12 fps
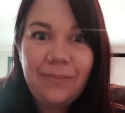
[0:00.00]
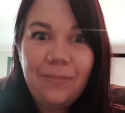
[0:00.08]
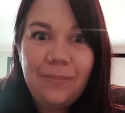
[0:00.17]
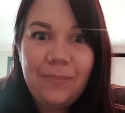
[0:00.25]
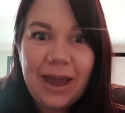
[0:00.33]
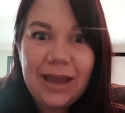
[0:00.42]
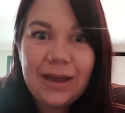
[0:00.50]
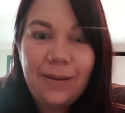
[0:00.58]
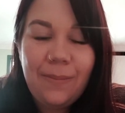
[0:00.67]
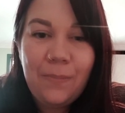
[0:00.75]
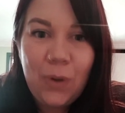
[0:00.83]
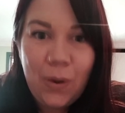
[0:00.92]
make
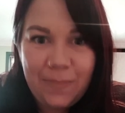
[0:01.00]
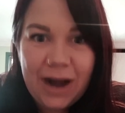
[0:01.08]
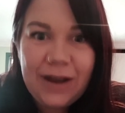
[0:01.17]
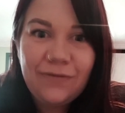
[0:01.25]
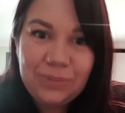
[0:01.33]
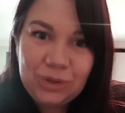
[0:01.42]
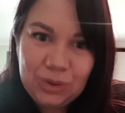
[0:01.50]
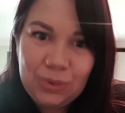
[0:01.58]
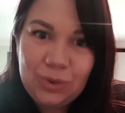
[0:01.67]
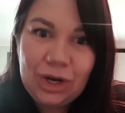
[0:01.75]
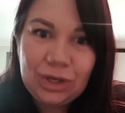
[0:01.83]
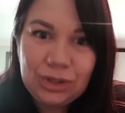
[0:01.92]
more money from doing
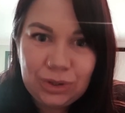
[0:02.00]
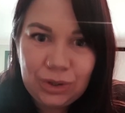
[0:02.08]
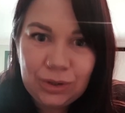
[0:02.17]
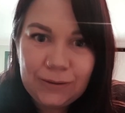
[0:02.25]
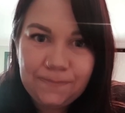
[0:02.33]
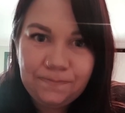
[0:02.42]
what I do.